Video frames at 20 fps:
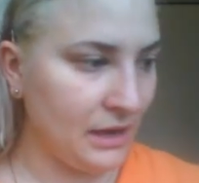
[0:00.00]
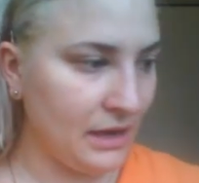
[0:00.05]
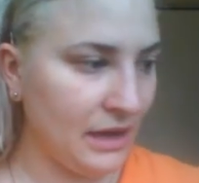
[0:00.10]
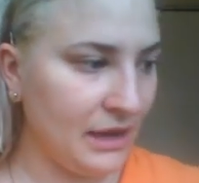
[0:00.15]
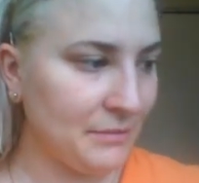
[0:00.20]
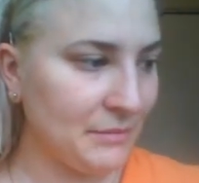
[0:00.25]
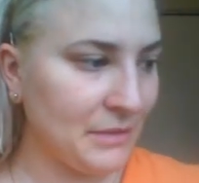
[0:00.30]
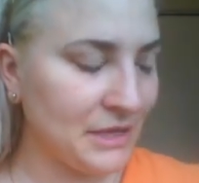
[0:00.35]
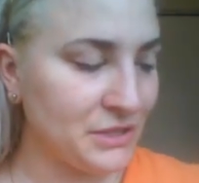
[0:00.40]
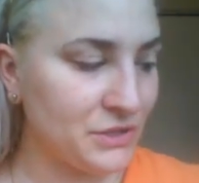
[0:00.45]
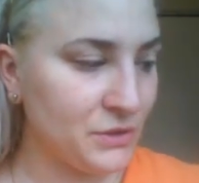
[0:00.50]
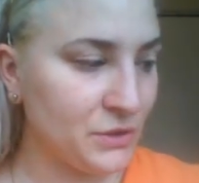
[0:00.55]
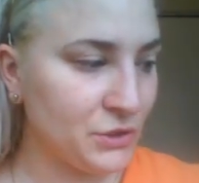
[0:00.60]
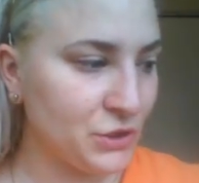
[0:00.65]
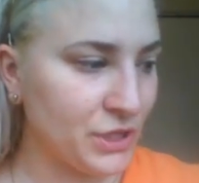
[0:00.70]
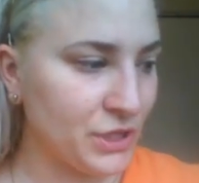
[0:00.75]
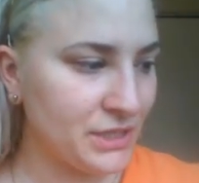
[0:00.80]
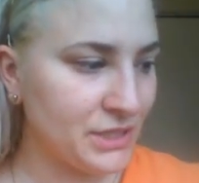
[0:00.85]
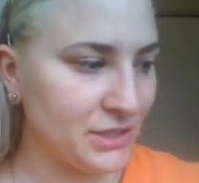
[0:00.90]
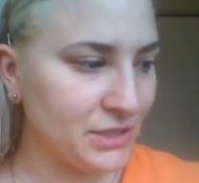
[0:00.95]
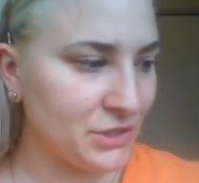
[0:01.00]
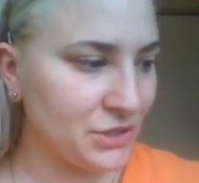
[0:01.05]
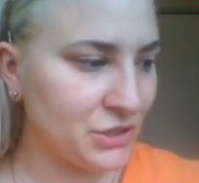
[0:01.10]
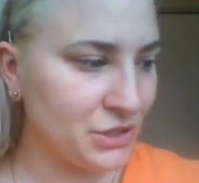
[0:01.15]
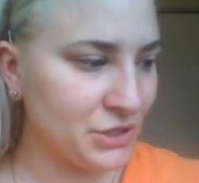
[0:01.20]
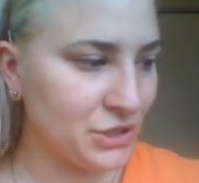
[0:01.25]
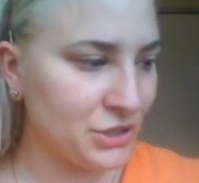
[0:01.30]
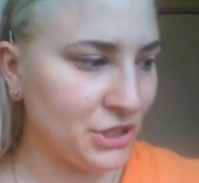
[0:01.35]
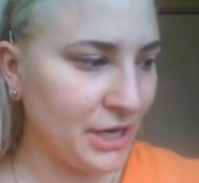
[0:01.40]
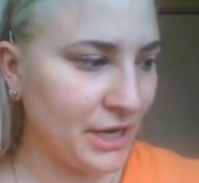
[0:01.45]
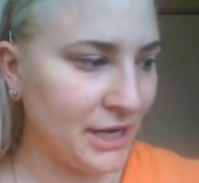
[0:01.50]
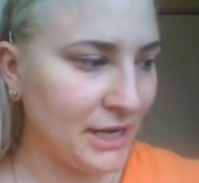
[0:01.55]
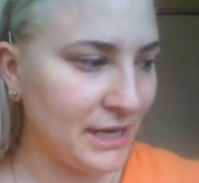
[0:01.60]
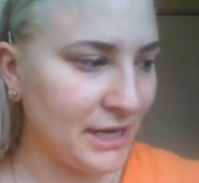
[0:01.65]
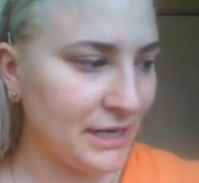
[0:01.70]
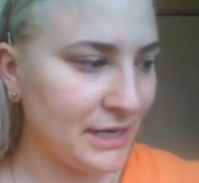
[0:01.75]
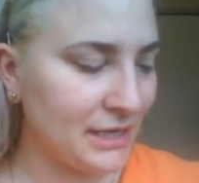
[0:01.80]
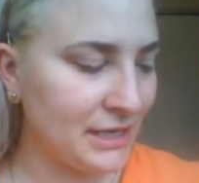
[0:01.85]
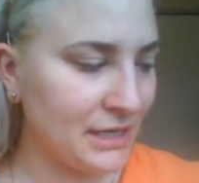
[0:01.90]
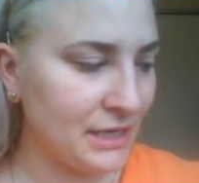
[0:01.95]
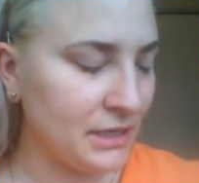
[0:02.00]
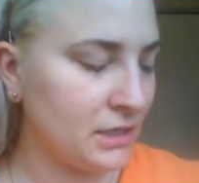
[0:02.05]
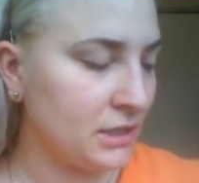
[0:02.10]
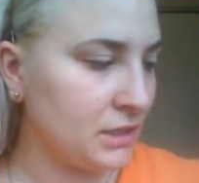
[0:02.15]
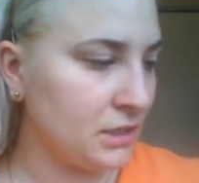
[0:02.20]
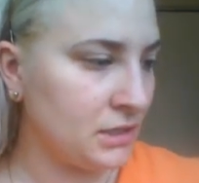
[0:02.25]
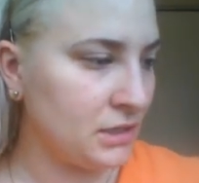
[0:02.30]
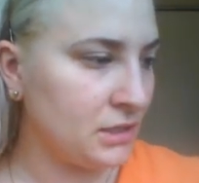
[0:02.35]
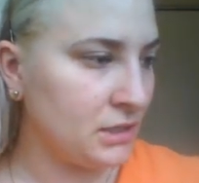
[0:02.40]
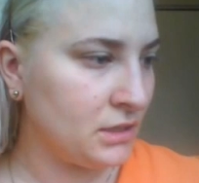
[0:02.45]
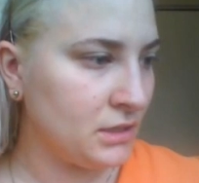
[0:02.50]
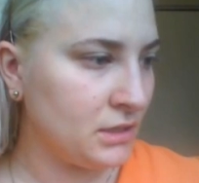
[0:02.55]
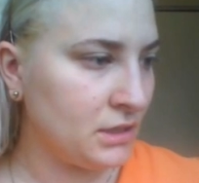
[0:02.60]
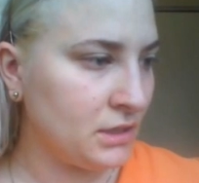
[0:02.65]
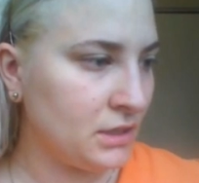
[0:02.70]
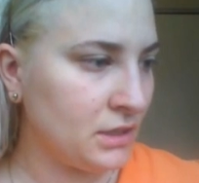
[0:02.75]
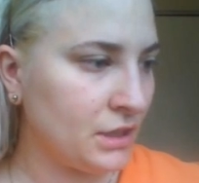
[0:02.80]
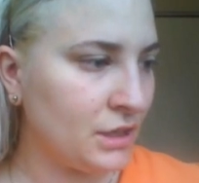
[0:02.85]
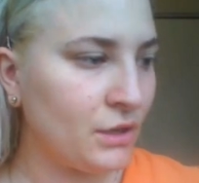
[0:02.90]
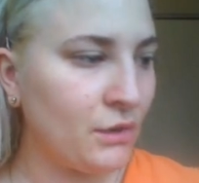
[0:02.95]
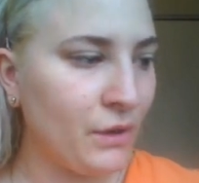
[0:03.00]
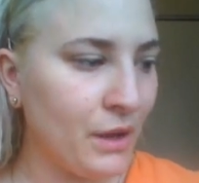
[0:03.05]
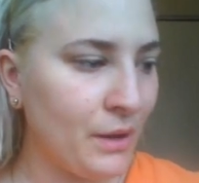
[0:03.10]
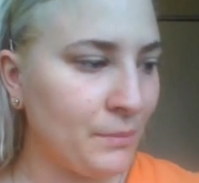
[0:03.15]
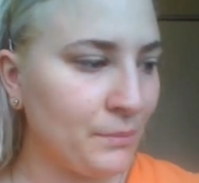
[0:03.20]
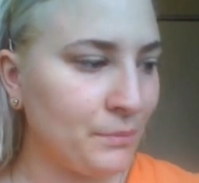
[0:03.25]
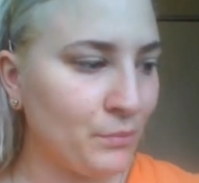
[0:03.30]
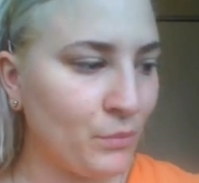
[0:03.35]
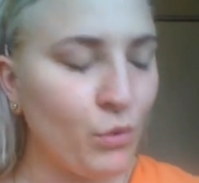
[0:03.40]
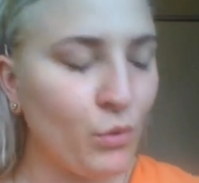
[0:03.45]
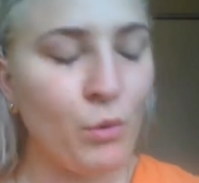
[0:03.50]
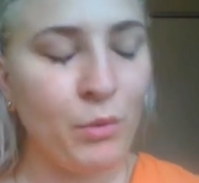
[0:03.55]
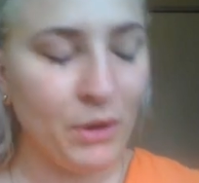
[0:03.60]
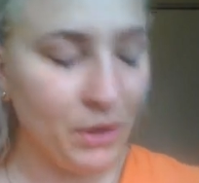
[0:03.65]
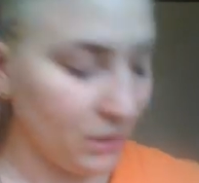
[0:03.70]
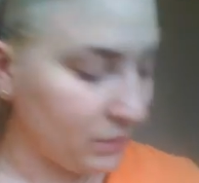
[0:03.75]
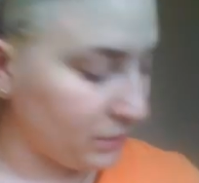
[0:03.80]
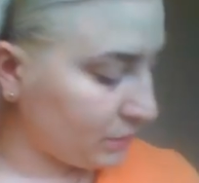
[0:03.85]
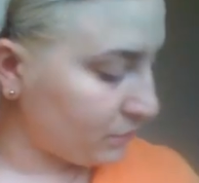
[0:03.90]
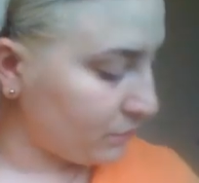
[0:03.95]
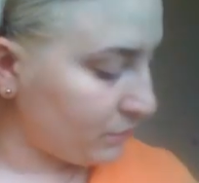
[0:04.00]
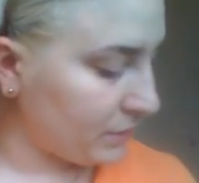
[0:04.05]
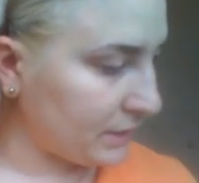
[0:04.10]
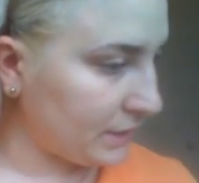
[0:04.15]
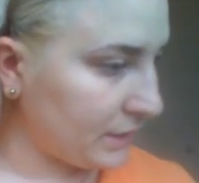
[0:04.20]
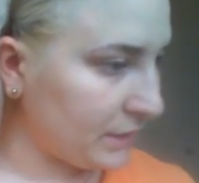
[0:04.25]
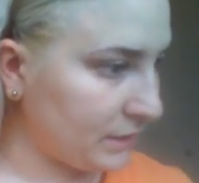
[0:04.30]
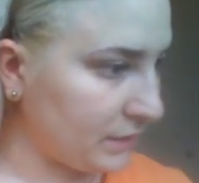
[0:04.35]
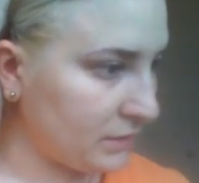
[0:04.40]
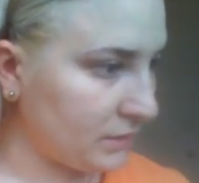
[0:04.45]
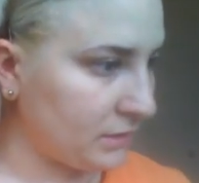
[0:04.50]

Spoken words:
I might do a transition shade. You know what? We'll put a little one in.